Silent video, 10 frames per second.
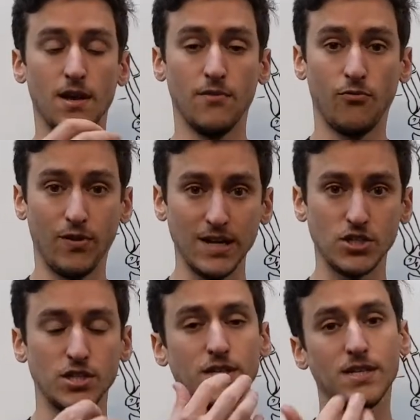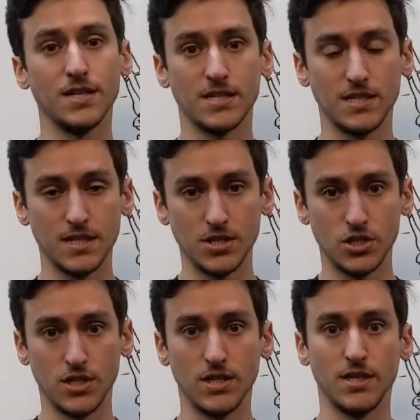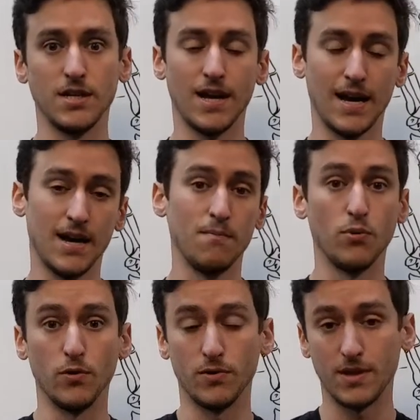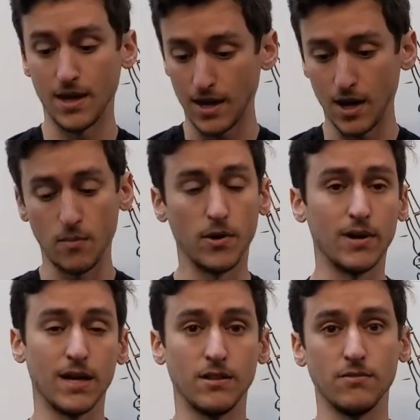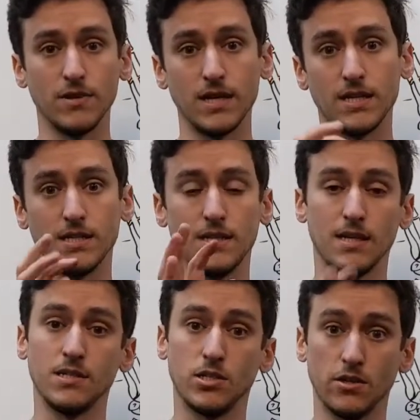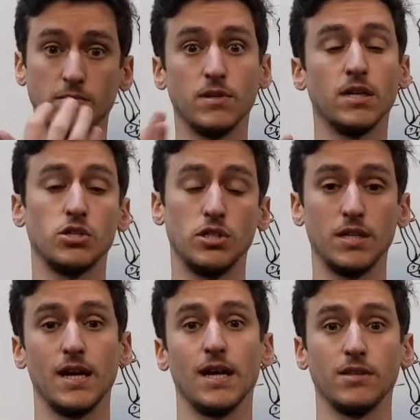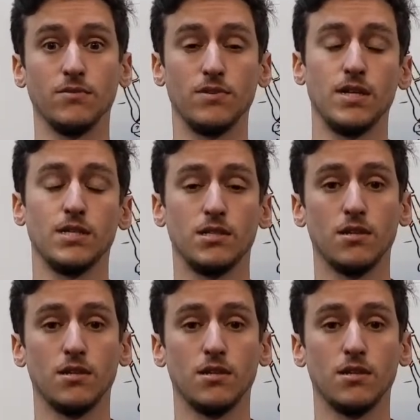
flexion, extension at both the elbow and the wrist, and circumduction at the wrist.